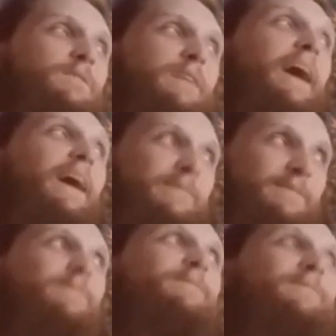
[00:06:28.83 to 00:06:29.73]
Yeah. Did
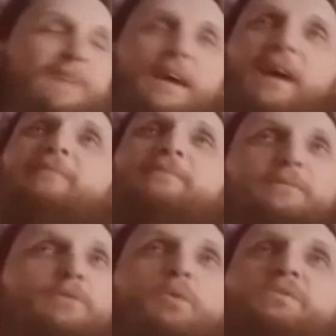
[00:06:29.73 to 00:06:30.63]
their freestyle, yeah.
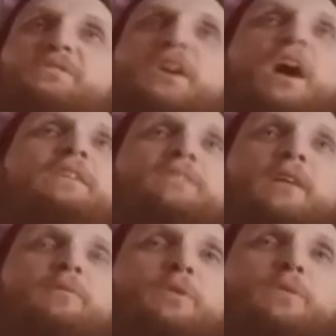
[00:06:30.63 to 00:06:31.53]
Right? Yeah, there was ton...
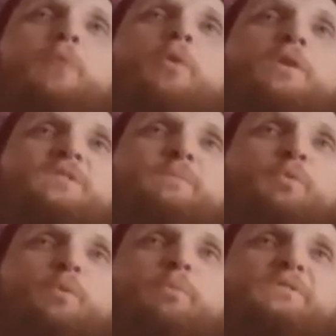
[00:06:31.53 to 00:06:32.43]
Like, I watched
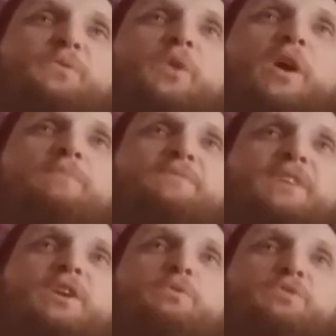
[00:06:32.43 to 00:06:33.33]
something where Busta Rhymes
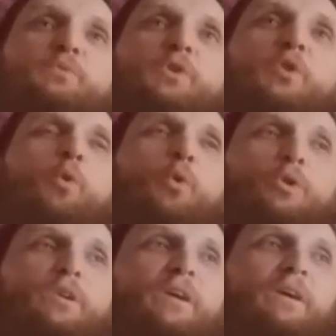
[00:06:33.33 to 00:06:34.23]
said he used to record...